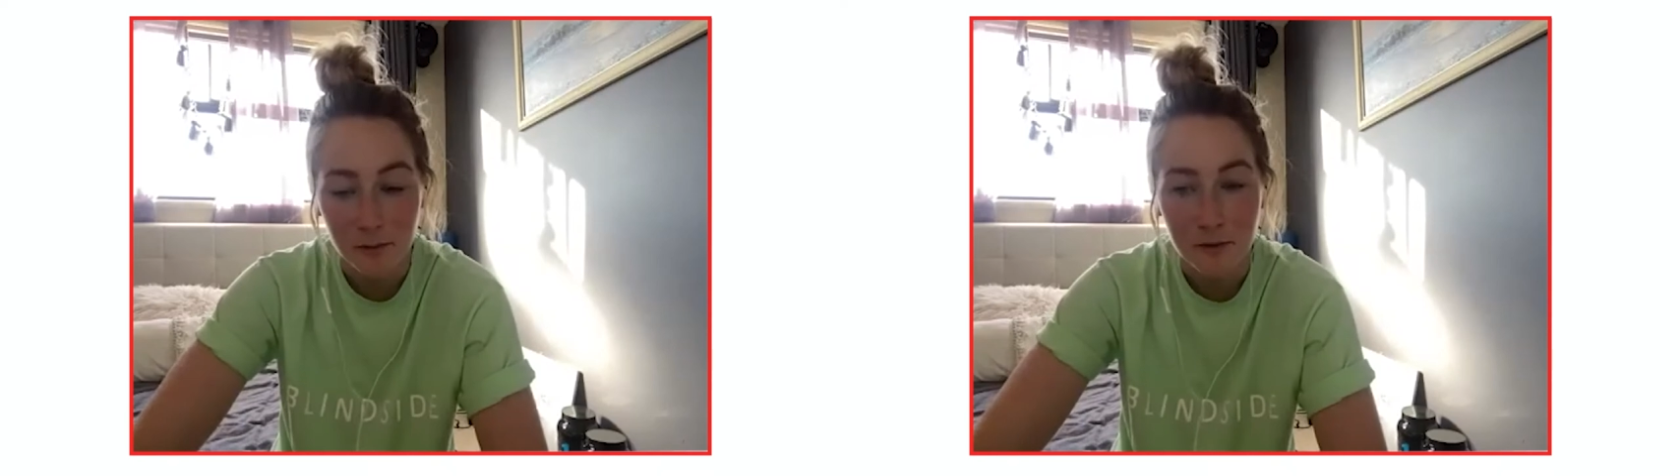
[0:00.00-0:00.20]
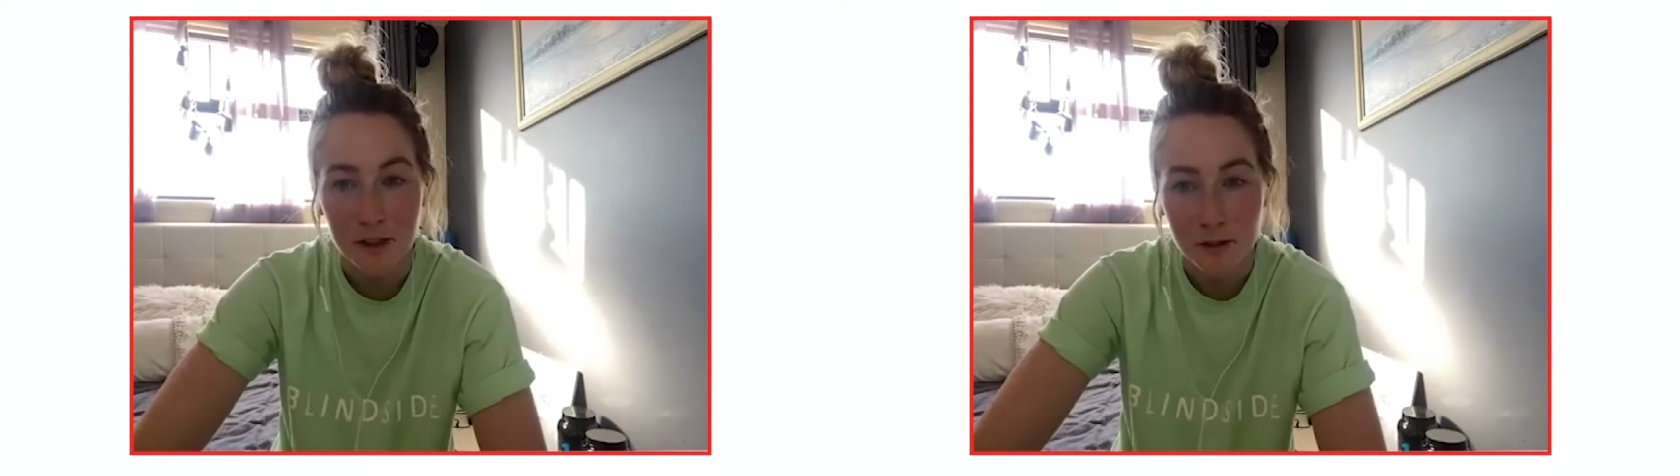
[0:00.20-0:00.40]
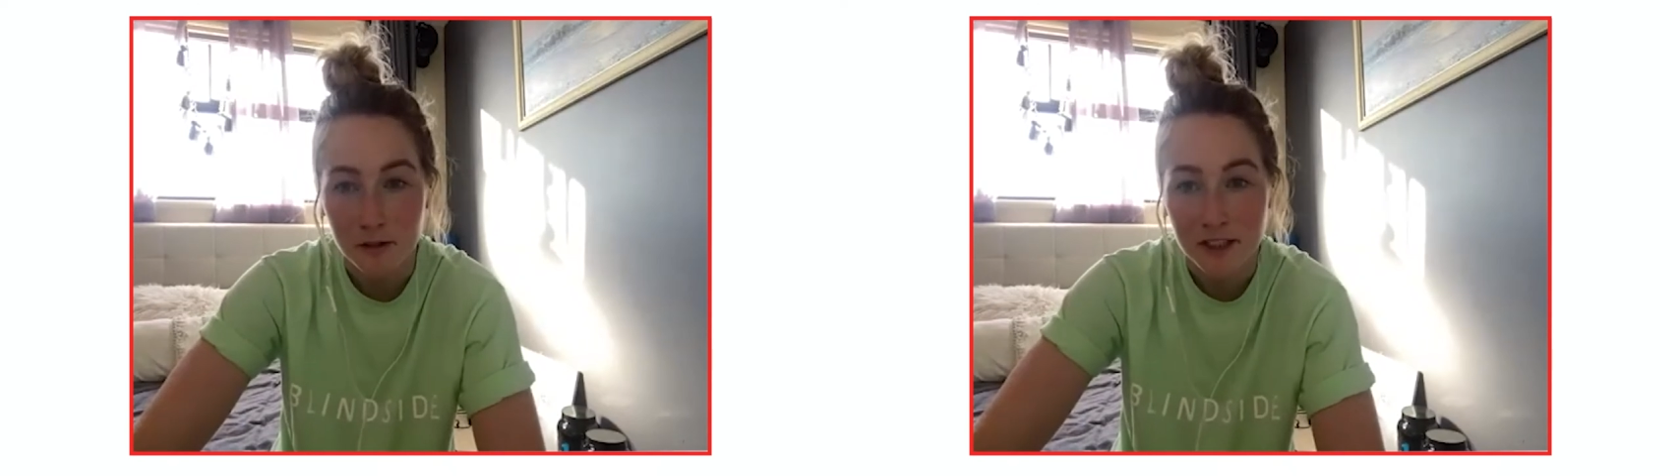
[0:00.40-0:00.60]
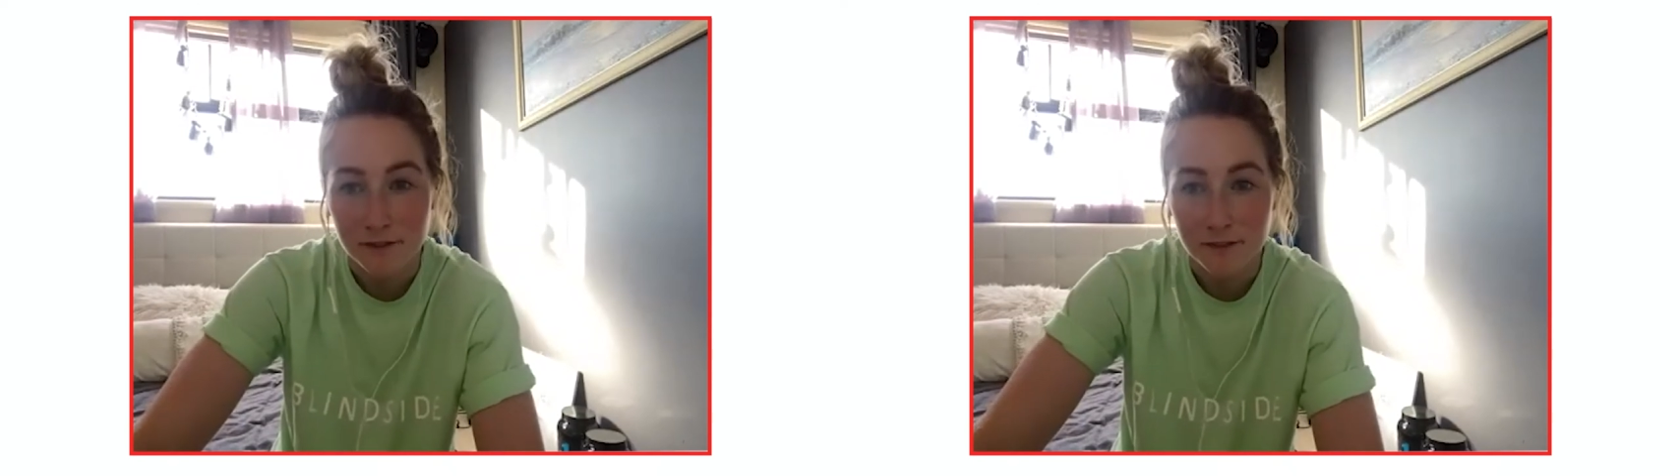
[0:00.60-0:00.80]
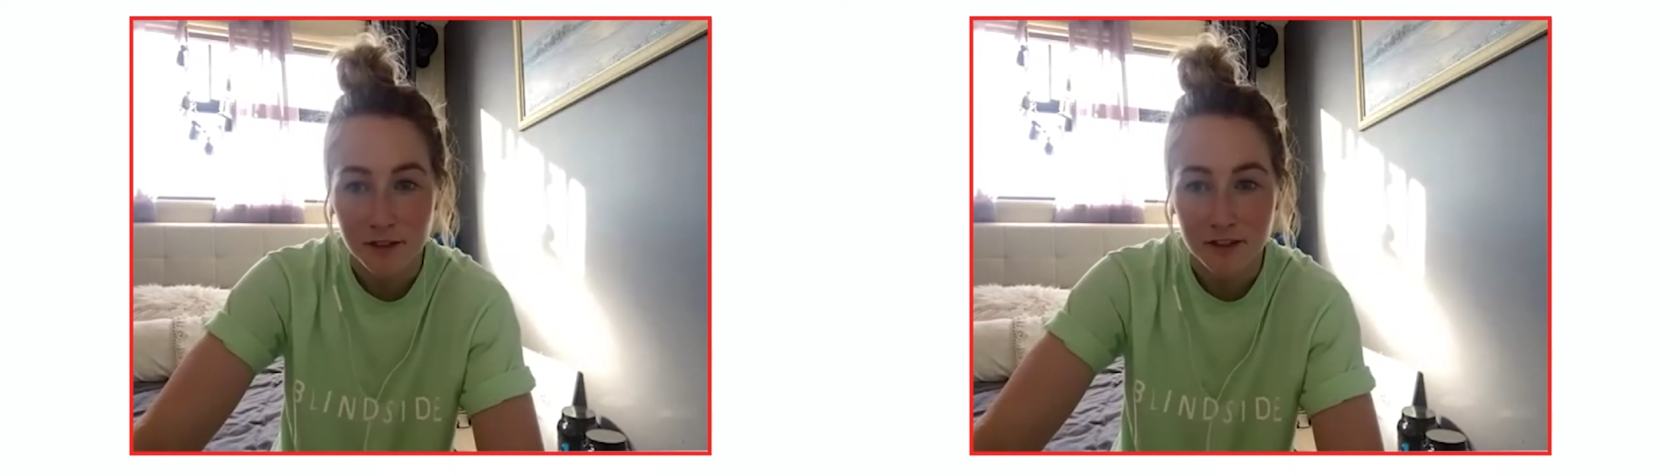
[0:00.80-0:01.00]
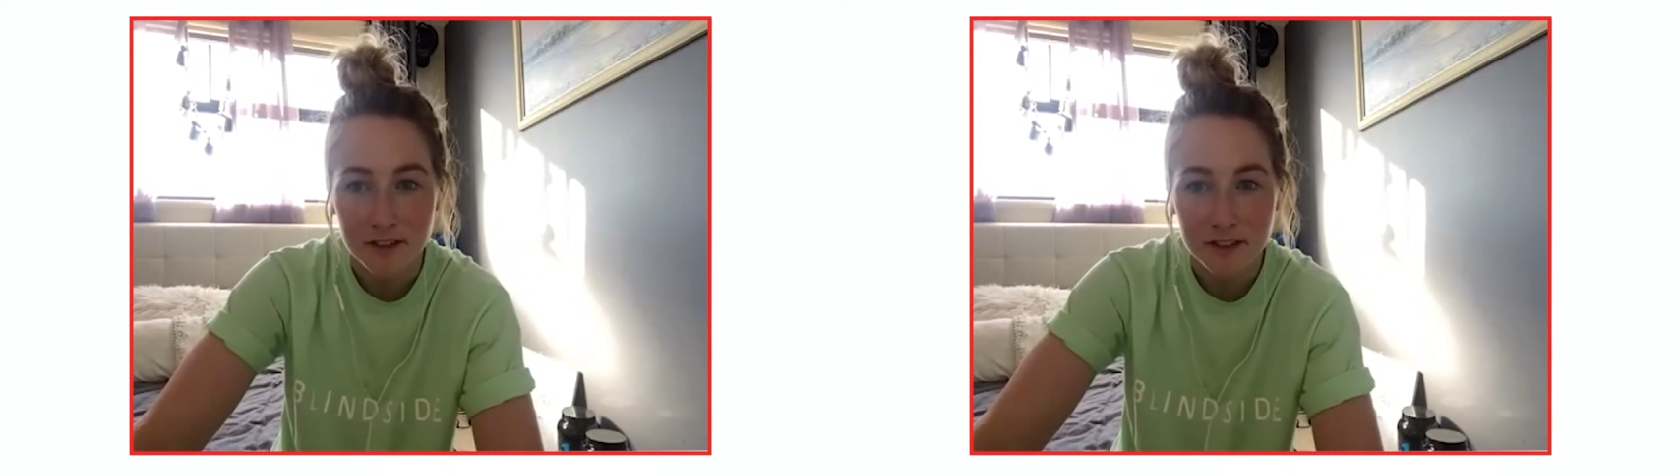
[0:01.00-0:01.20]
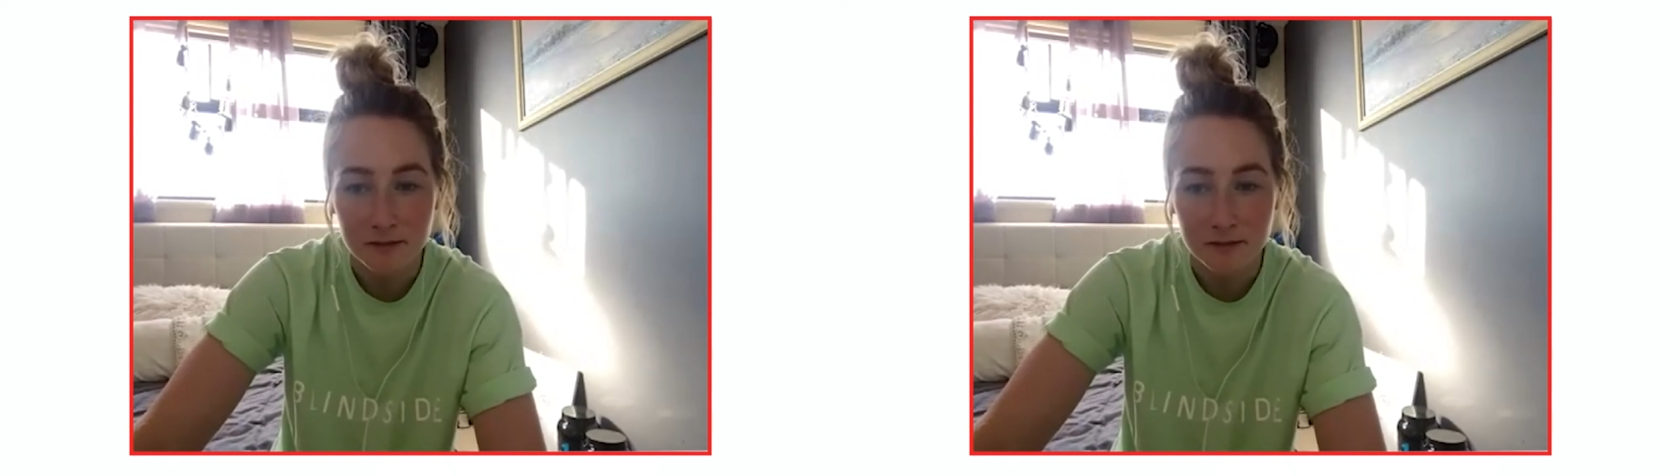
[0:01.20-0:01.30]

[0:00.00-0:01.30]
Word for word: being a good thing for us,